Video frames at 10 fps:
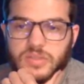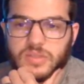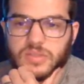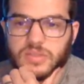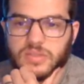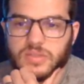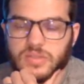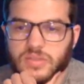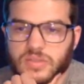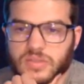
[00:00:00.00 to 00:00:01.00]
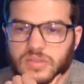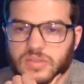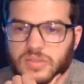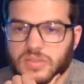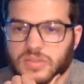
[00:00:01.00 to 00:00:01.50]

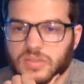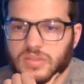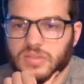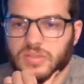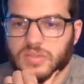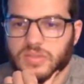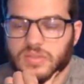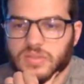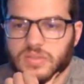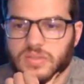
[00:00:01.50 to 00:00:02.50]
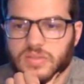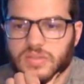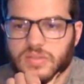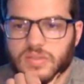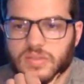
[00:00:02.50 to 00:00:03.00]

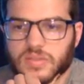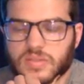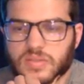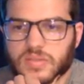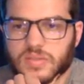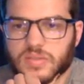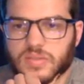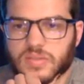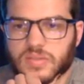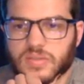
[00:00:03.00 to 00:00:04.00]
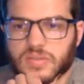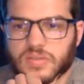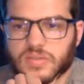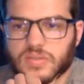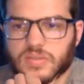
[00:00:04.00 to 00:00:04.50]

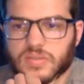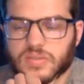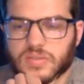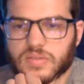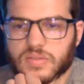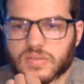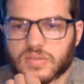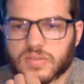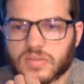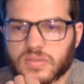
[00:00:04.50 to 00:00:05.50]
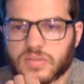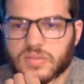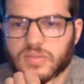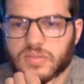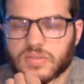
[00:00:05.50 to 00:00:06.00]

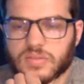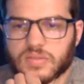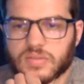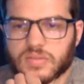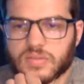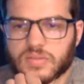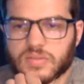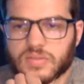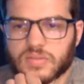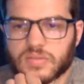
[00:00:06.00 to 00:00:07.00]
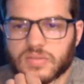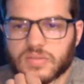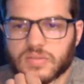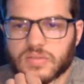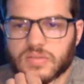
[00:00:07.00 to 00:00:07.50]

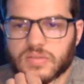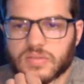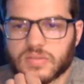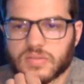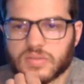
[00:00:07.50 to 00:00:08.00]
(silent)